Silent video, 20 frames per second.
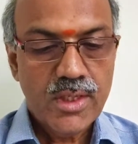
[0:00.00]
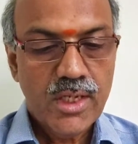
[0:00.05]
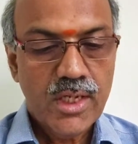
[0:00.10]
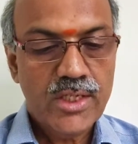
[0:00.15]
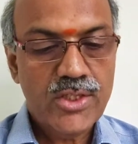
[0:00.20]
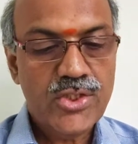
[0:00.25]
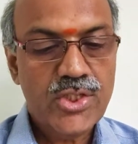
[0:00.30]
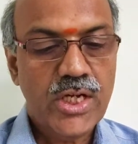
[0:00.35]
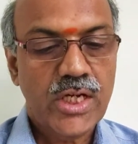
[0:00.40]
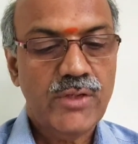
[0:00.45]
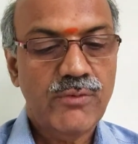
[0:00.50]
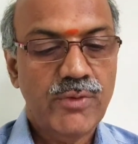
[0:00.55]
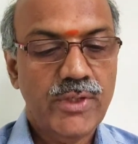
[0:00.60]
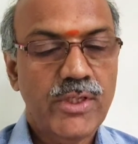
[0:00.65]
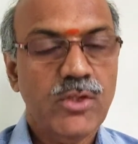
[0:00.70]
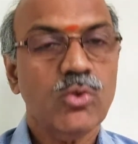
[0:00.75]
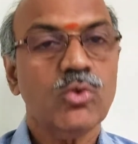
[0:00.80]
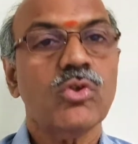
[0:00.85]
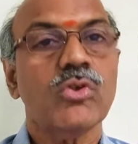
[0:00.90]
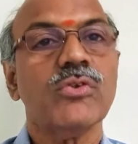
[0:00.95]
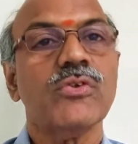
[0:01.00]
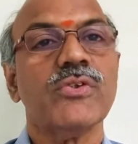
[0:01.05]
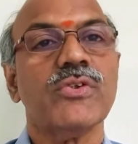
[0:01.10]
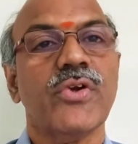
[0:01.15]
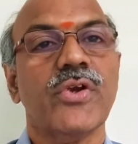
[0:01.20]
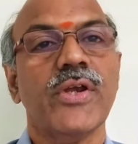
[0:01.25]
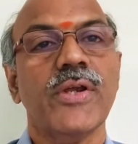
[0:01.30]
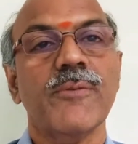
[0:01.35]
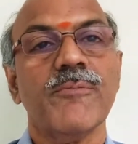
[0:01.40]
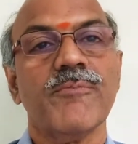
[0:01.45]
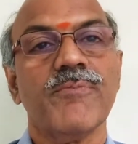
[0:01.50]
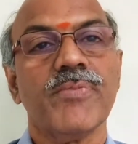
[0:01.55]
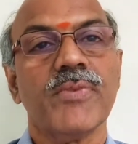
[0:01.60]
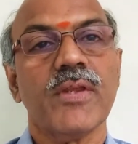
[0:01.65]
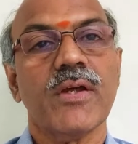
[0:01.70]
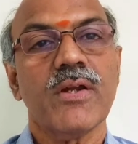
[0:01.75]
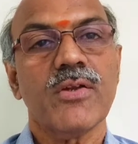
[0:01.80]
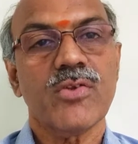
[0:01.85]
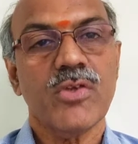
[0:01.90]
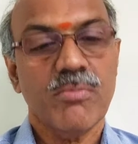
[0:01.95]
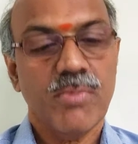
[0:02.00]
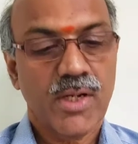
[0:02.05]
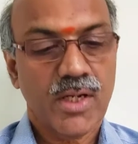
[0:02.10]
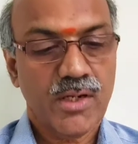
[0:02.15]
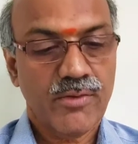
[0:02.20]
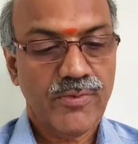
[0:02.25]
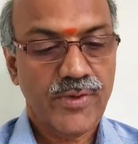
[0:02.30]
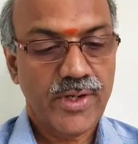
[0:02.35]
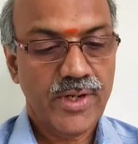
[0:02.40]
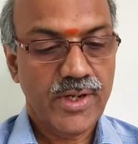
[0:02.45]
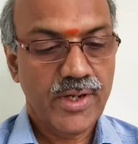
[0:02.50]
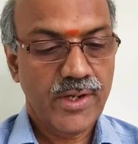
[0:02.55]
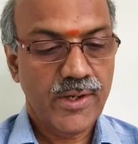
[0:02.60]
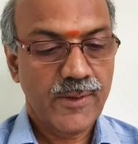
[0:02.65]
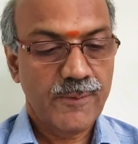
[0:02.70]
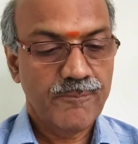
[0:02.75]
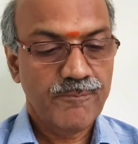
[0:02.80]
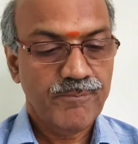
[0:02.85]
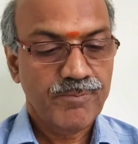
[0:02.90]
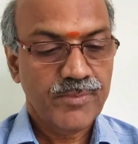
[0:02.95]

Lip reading: In January 2003, Reserve Bank of India